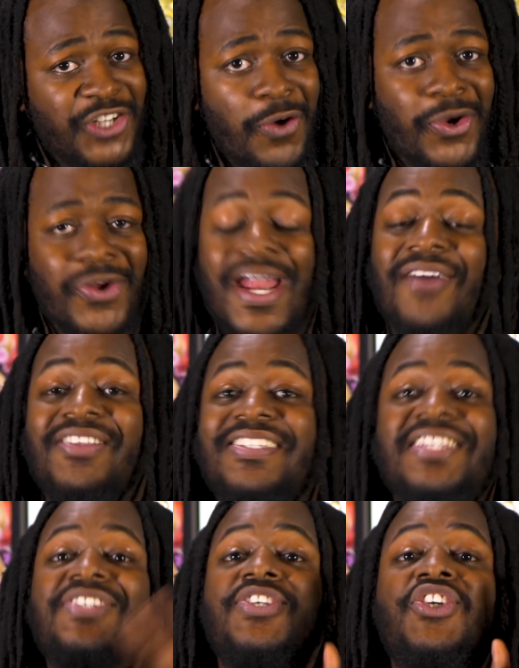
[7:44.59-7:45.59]
Joker. Now
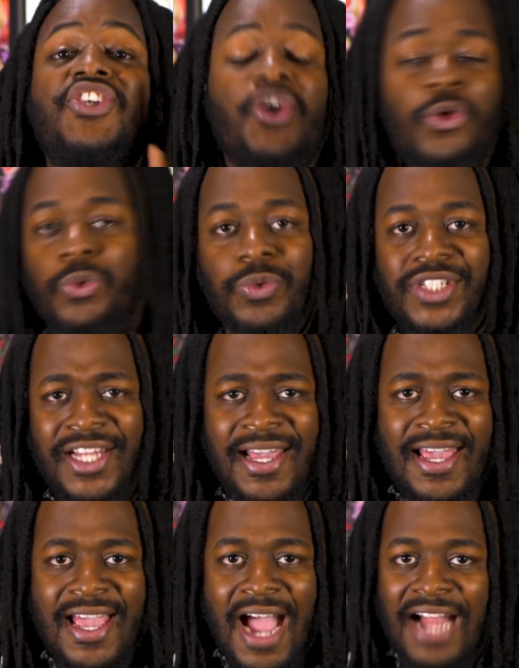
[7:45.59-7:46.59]
this is huge
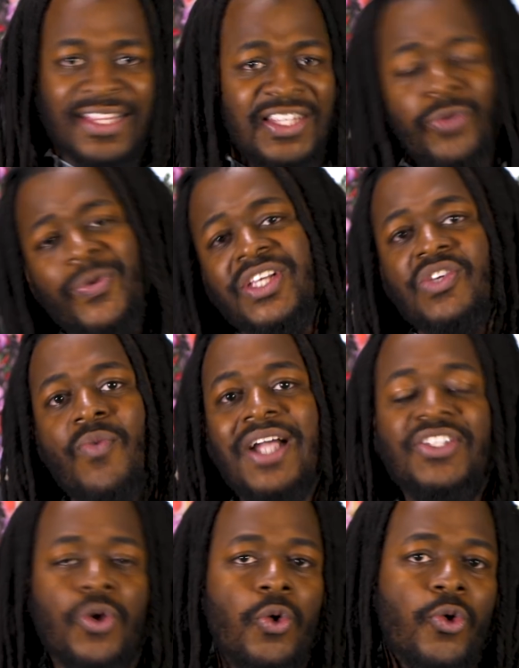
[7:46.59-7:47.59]
I think the reason
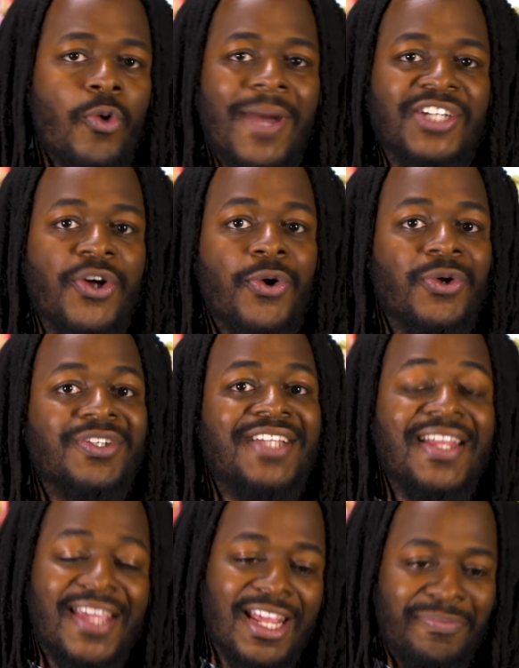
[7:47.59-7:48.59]
why Skullcrobat Joker
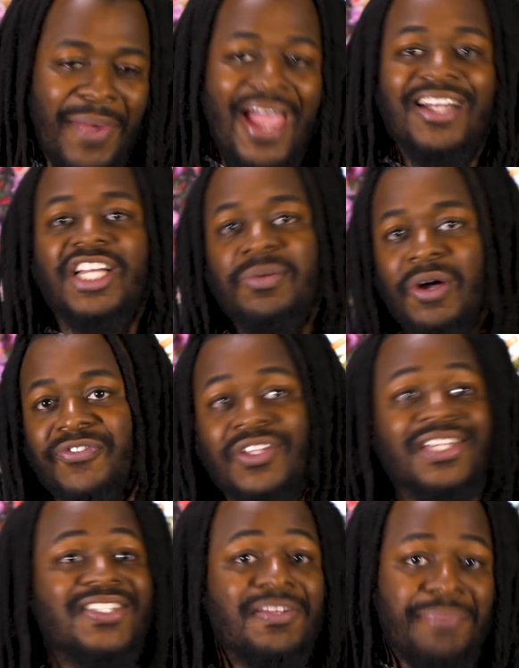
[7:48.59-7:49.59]
did get banned, come off the
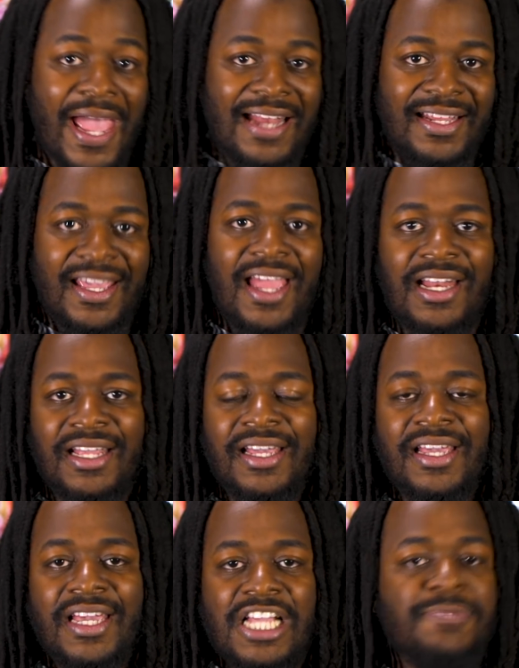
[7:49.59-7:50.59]
list and banned again,
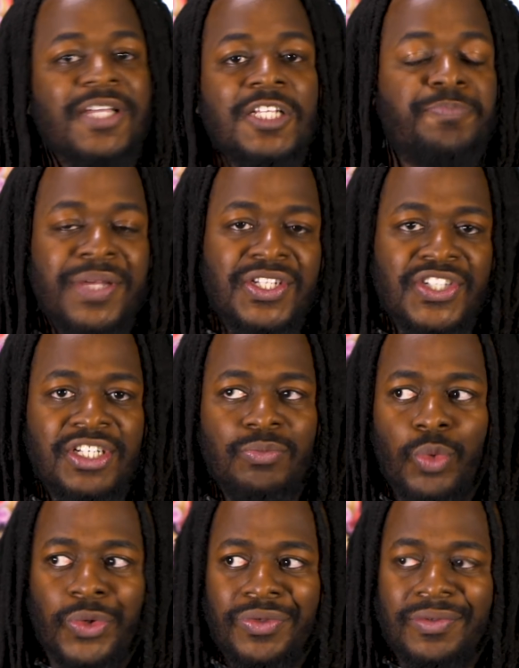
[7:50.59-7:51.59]
is because
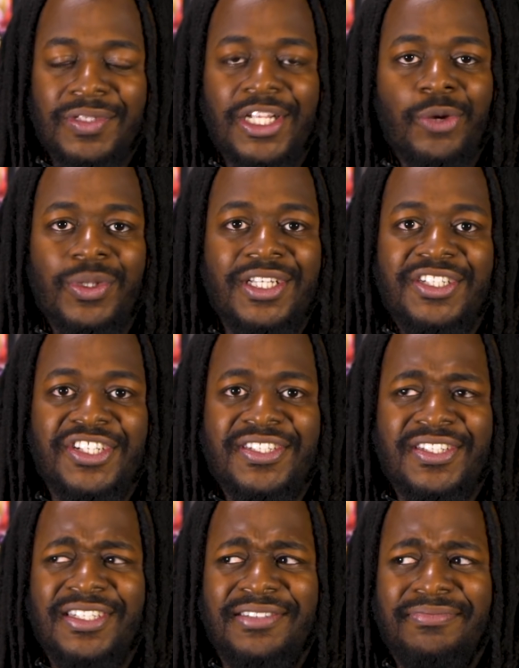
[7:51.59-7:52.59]
Pendulum were literally
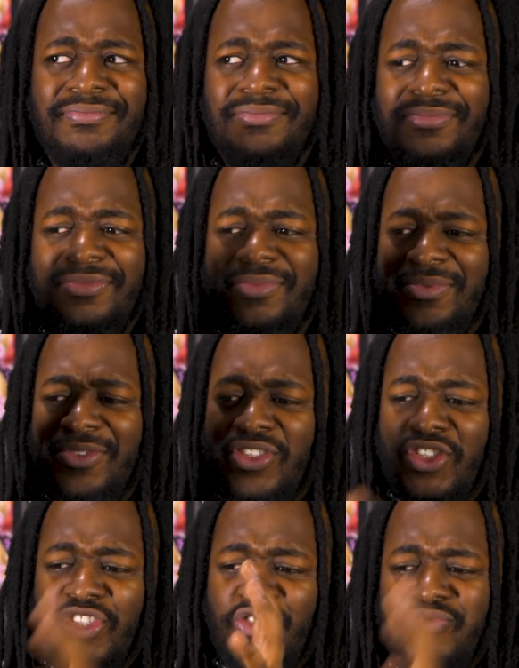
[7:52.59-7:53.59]
just a
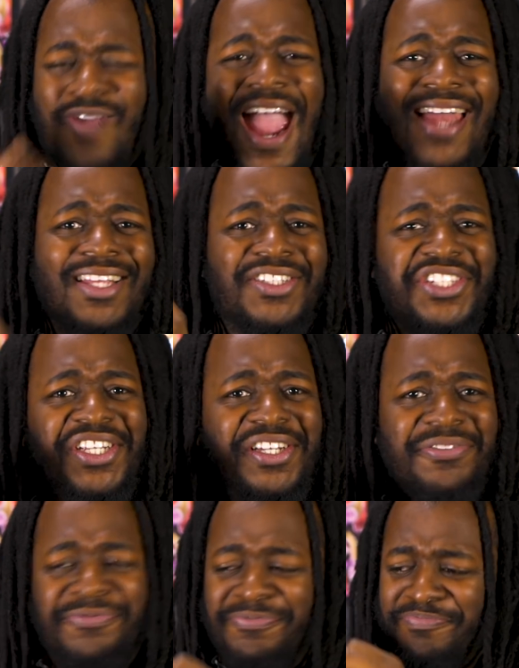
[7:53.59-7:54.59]
strategy
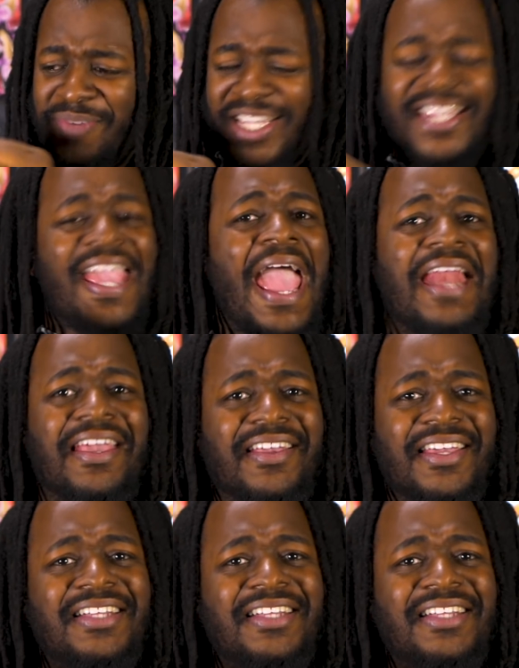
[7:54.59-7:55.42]
of mechanic.